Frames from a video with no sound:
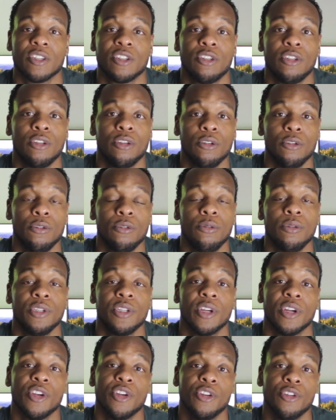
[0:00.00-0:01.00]
to
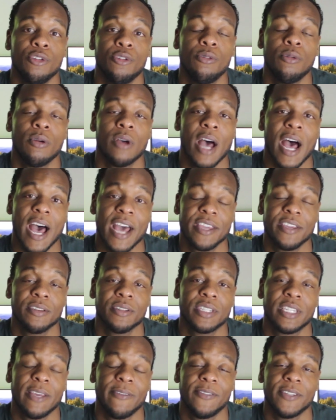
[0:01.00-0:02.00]
your new high yield
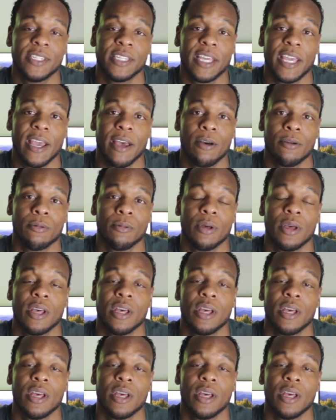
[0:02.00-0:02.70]
savings account